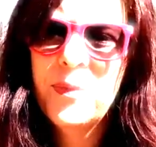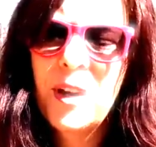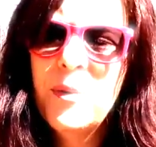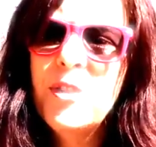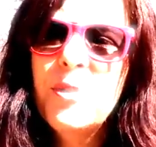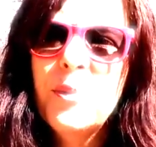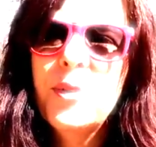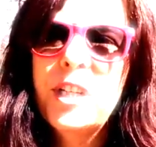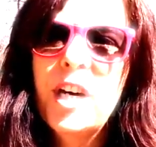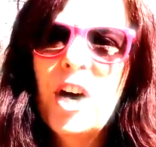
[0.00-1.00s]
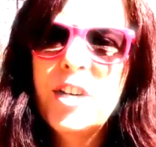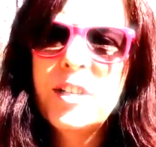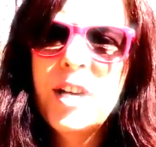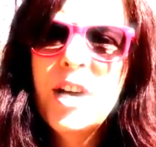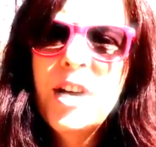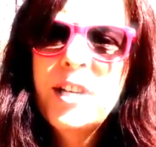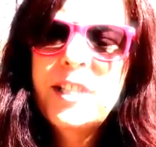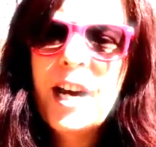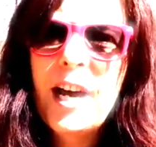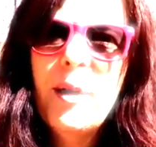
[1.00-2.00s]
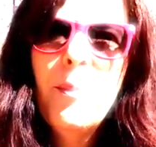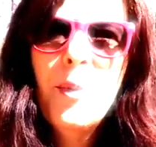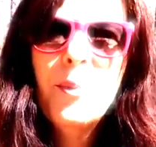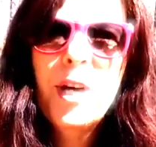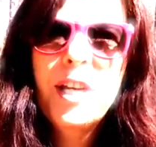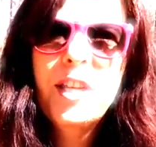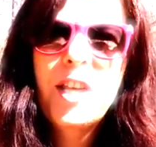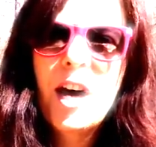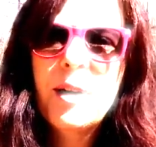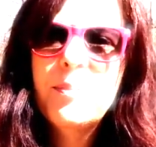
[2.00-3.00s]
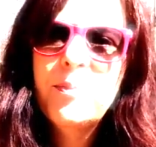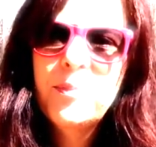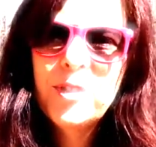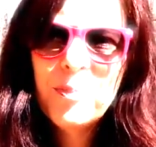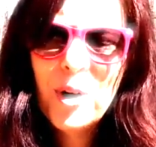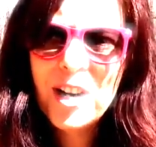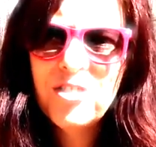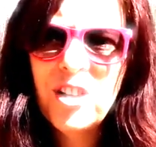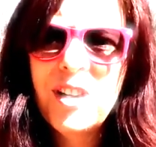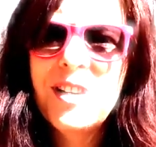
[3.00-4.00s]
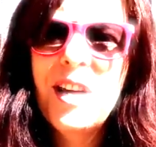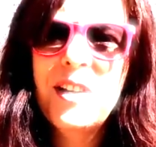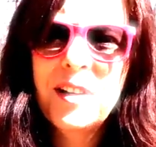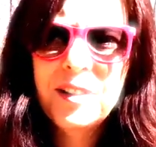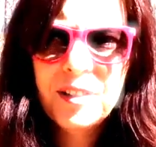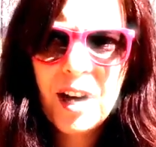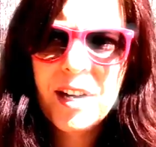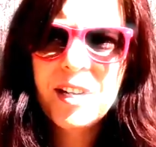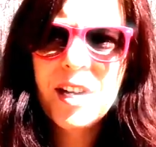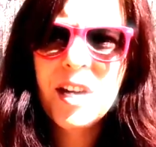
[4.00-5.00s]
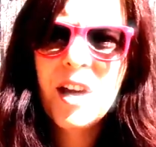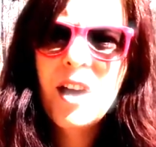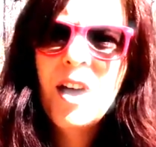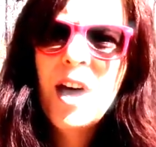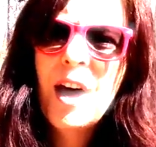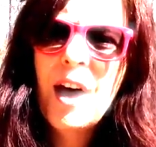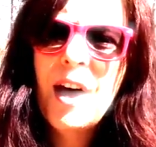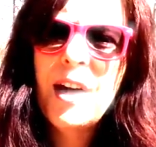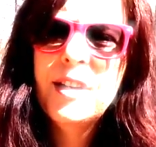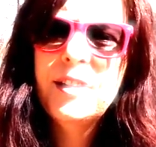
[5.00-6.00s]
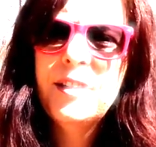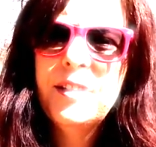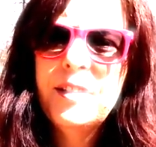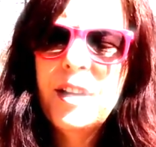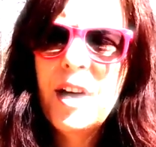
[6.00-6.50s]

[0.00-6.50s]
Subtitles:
I went through a really hard time with depression and anxiety, and